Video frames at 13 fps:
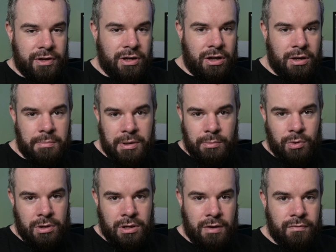I got a bit more
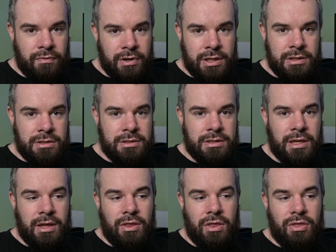confident,
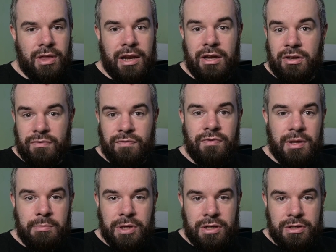then I could flip
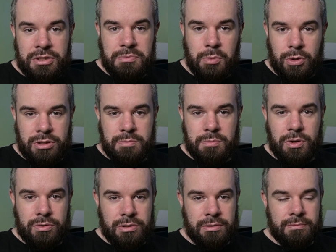into sports mode.